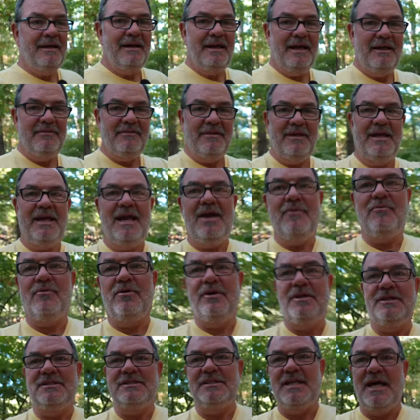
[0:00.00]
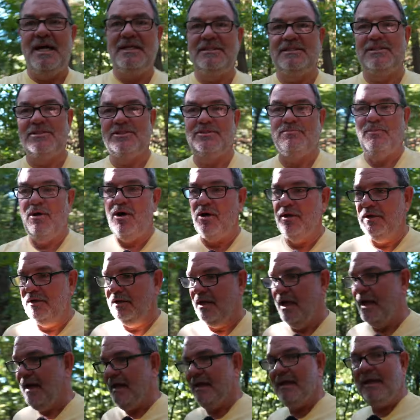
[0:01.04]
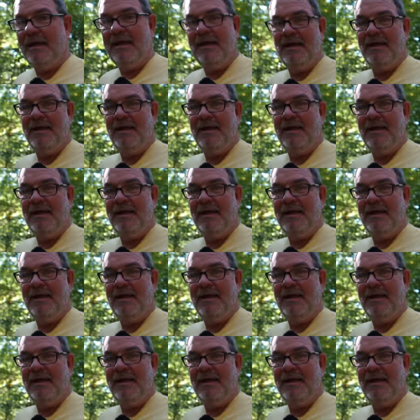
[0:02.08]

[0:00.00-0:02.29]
and the camera is nice and small and light.